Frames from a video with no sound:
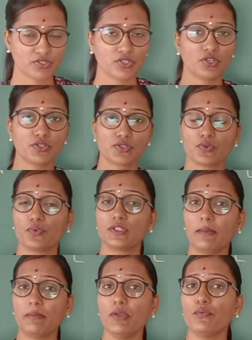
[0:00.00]
So, tell
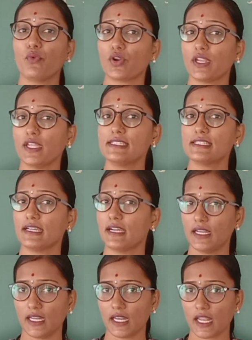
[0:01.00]
me what is
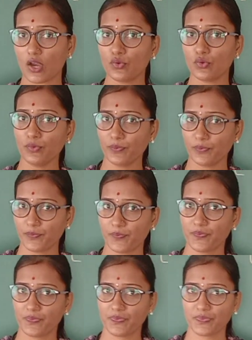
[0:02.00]
noun?
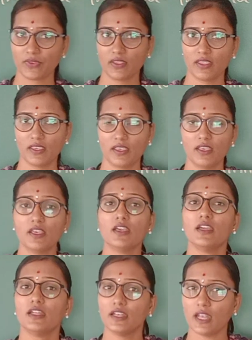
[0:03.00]

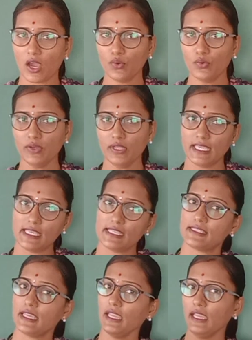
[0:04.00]
Noun is
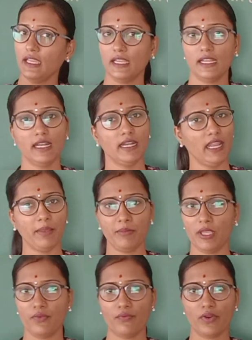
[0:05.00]
a
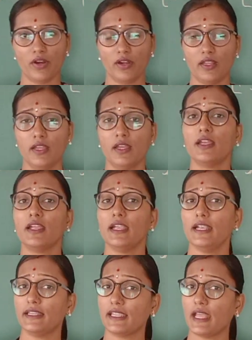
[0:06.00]
naming word. It
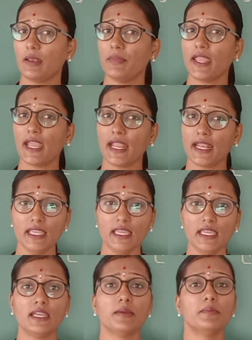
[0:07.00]
can be
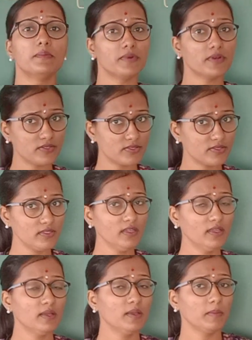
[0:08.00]
any person,
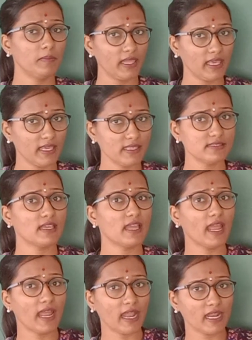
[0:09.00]
place,
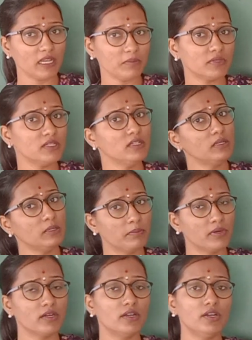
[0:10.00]
animal,
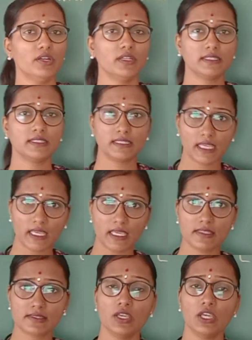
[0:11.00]
bird, things.
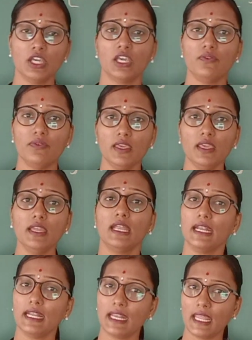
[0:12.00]

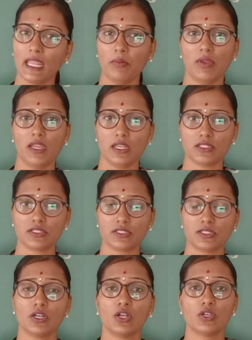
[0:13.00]
We name it.
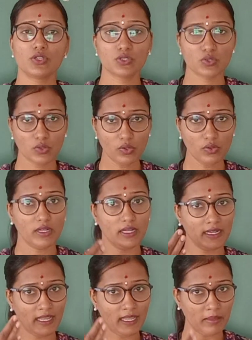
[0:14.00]
So,
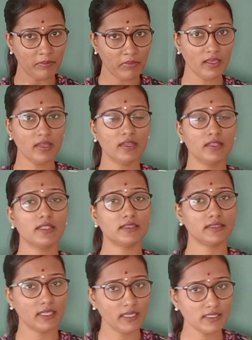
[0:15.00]
naming the
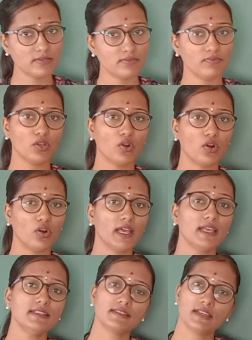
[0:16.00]
things we call as
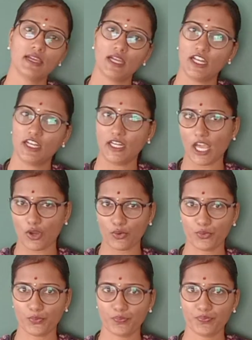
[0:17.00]
noun.
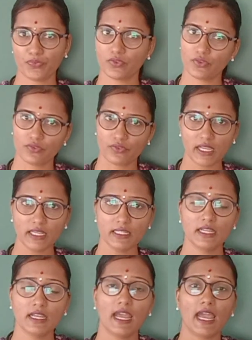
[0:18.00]
Right?
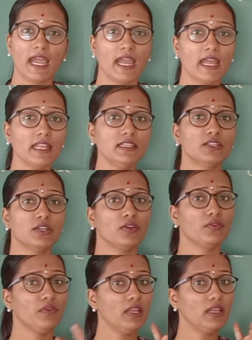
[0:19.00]
And
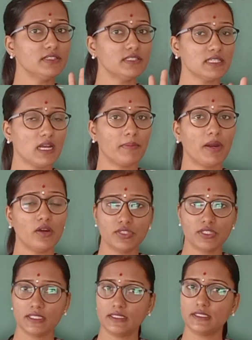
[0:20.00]
we learnt
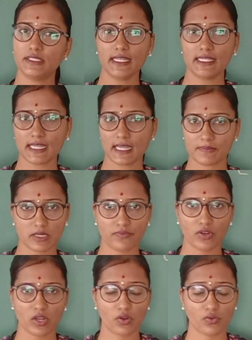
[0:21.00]
about 3 types of
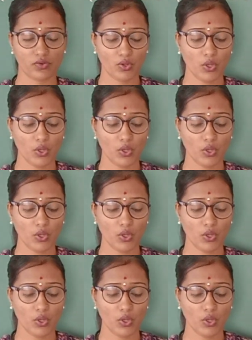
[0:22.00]
noun.